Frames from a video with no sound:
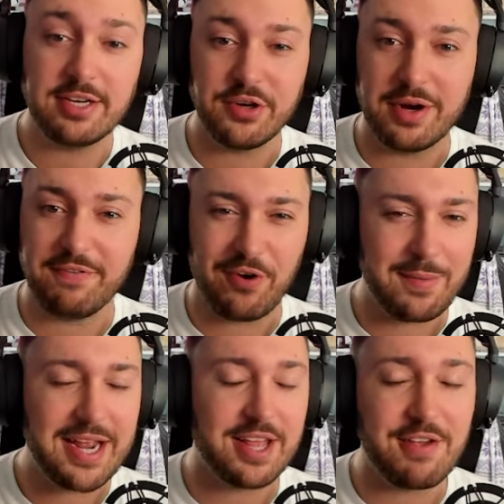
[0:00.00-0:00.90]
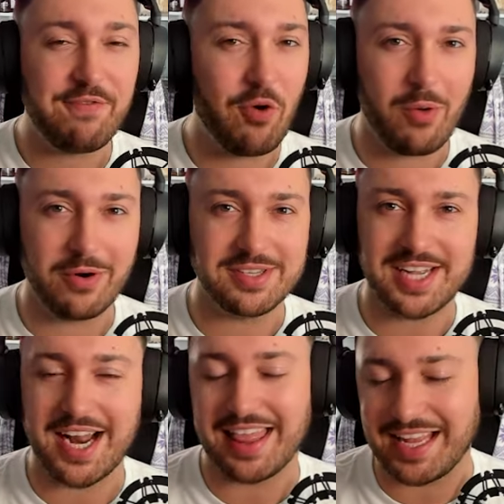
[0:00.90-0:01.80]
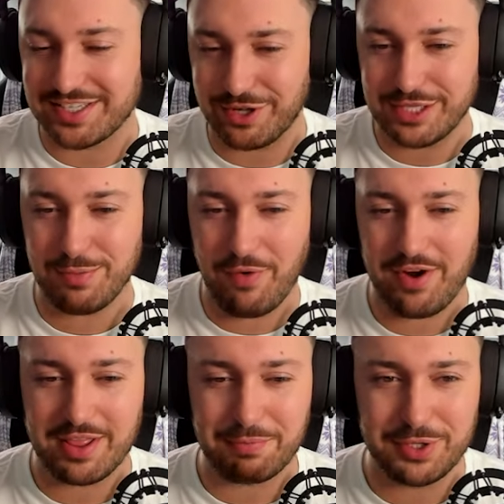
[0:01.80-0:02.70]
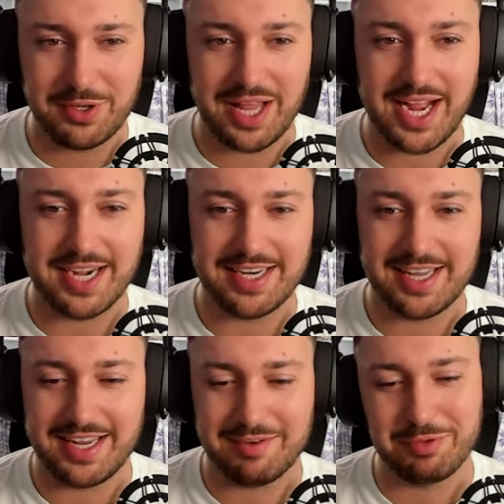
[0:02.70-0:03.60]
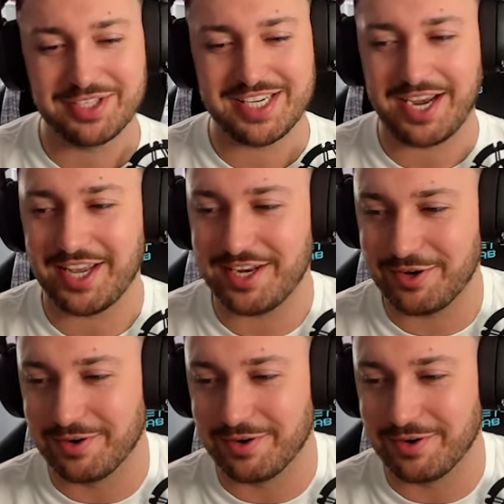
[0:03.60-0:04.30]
doing it for me on the forward side of things, so let's move you to the blue line and we'll see how you do.